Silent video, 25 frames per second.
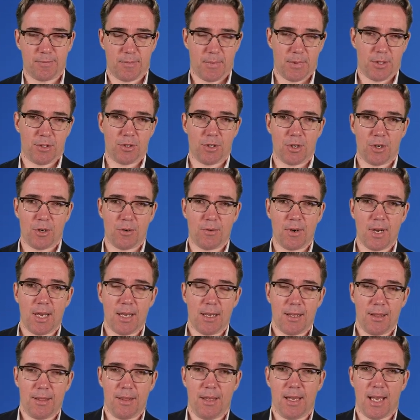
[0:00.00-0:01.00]
So
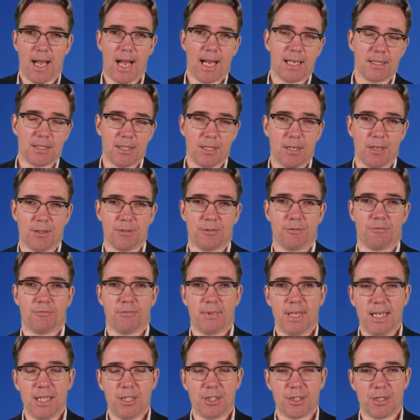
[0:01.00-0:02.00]
the ASEAN
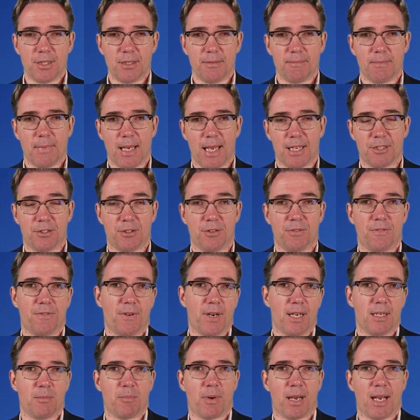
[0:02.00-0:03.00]
region, as
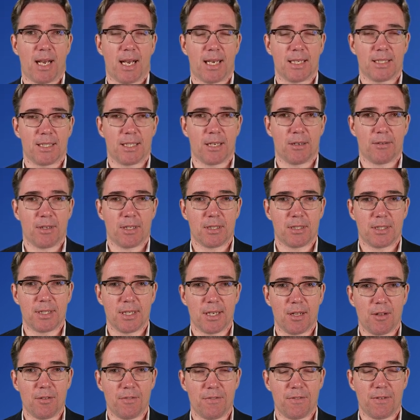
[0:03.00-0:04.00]
defined by ASEAN
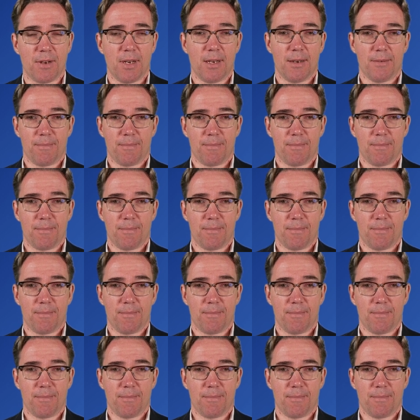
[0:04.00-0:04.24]
itself,